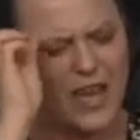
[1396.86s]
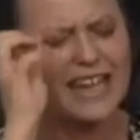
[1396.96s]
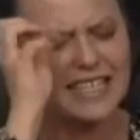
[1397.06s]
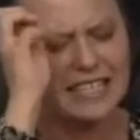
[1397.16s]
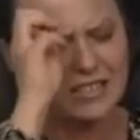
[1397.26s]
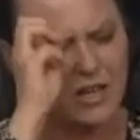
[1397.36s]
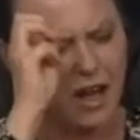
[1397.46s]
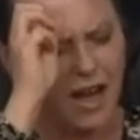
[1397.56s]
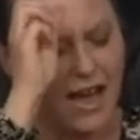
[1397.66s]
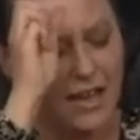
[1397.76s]
This
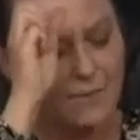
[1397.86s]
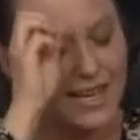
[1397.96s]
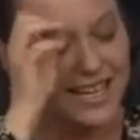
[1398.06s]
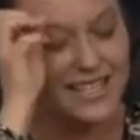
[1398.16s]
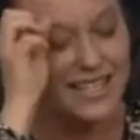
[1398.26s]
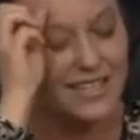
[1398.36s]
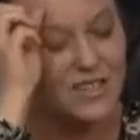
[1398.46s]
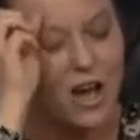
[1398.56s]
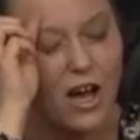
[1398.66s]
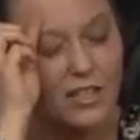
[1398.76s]
time, it's
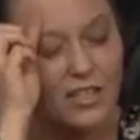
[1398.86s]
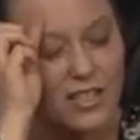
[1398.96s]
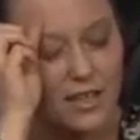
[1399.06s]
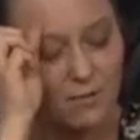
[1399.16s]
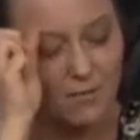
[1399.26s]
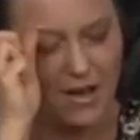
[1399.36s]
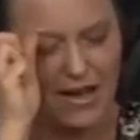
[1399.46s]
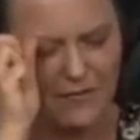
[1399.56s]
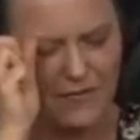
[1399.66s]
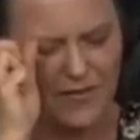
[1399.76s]
not
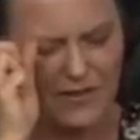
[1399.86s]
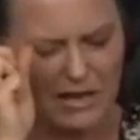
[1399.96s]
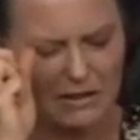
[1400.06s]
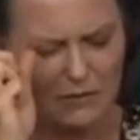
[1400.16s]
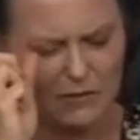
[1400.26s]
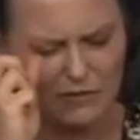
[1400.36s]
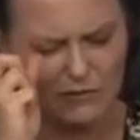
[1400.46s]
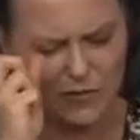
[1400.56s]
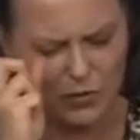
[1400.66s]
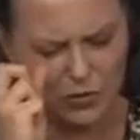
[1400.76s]
my
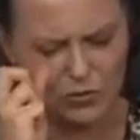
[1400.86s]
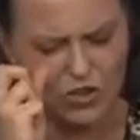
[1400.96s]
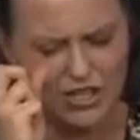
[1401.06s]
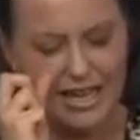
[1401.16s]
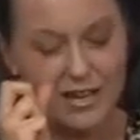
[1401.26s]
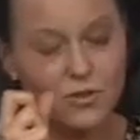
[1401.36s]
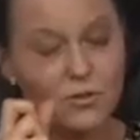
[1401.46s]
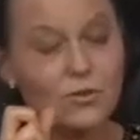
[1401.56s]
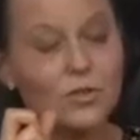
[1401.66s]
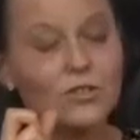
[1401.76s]
faithful
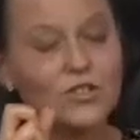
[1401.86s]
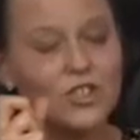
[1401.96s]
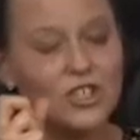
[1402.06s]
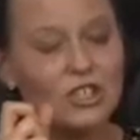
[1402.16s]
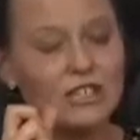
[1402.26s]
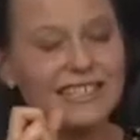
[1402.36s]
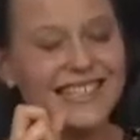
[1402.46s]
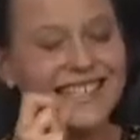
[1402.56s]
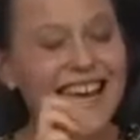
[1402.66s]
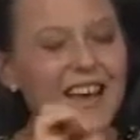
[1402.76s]
channel,
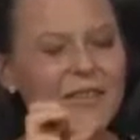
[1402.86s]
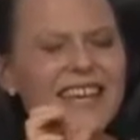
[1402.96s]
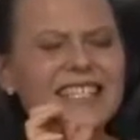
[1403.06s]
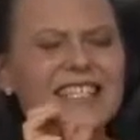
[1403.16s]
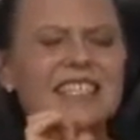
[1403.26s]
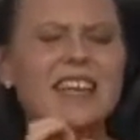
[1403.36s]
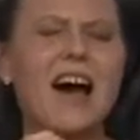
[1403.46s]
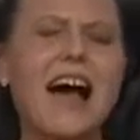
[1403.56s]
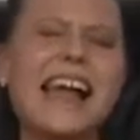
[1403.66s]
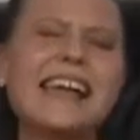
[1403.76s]
Jesus. This
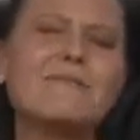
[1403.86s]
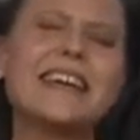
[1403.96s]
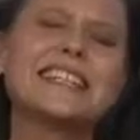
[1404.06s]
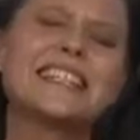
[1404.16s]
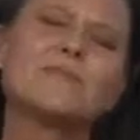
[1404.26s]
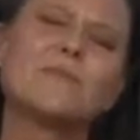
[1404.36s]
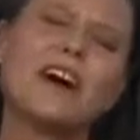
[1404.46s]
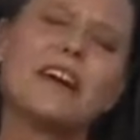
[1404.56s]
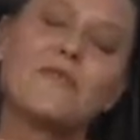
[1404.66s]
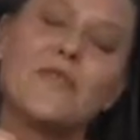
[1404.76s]
time, it's
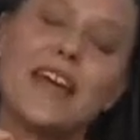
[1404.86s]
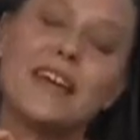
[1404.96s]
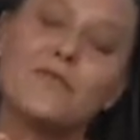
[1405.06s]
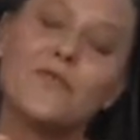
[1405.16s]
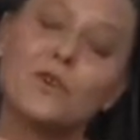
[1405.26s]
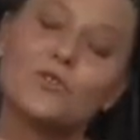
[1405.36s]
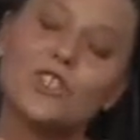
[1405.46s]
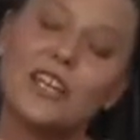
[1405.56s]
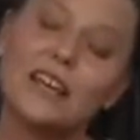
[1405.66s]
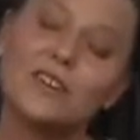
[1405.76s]
my faithful
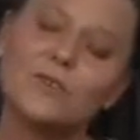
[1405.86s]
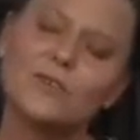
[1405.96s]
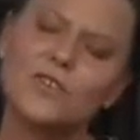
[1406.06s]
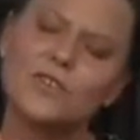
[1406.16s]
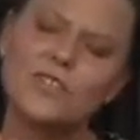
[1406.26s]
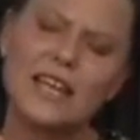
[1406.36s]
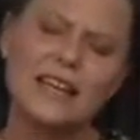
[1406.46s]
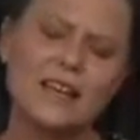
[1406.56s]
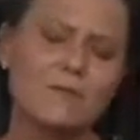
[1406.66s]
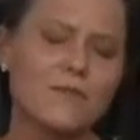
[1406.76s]
channel,
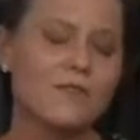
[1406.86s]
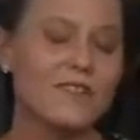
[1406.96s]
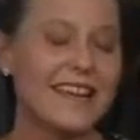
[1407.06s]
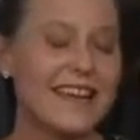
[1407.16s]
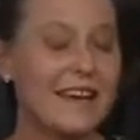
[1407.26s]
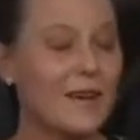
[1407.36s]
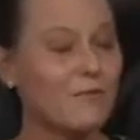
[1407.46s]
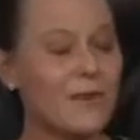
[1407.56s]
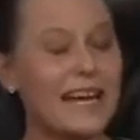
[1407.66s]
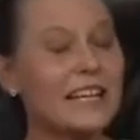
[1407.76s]
Suzanna, Maria,
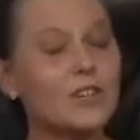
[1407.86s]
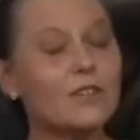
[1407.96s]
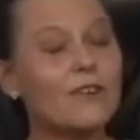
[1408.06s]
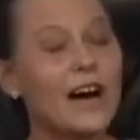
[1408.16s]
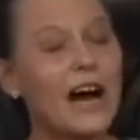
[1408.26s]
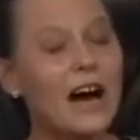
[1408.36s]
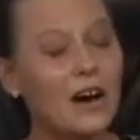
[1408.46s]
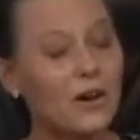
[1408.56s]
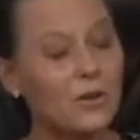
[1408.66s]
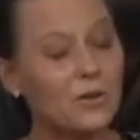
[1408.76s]
and
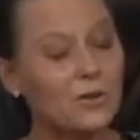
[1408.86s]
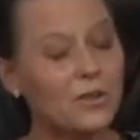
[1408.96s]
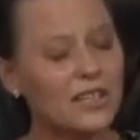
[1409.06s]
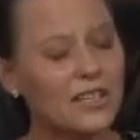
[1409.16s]
Emmanuel.